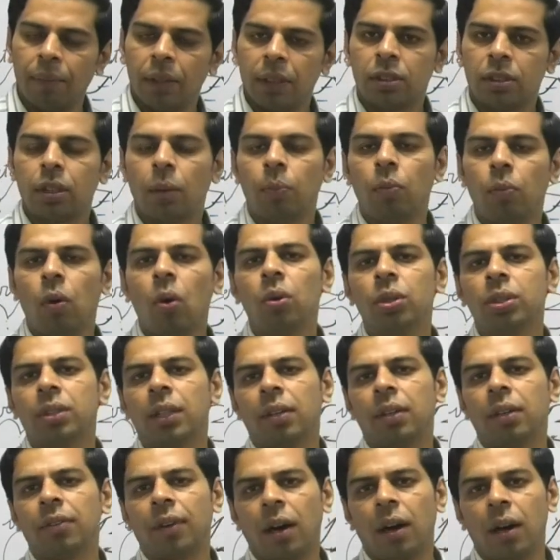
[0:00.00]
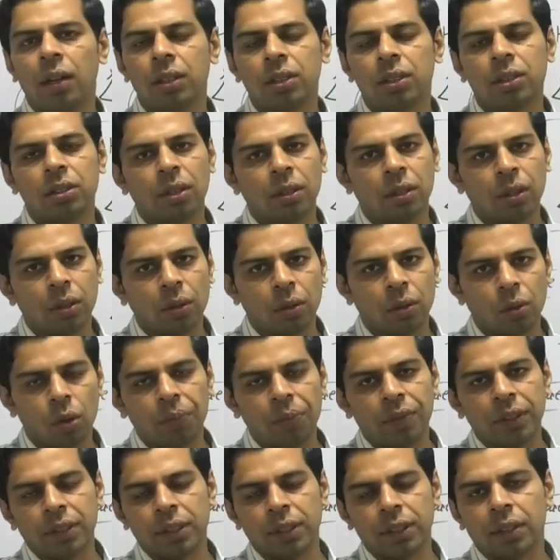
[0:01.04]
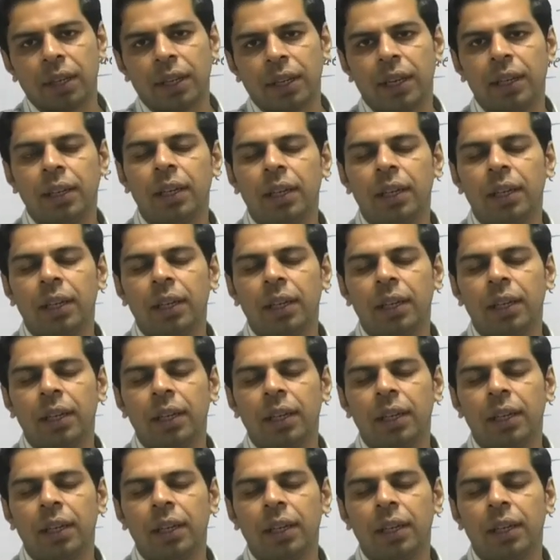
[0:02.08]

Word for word: the most advanced group which is currently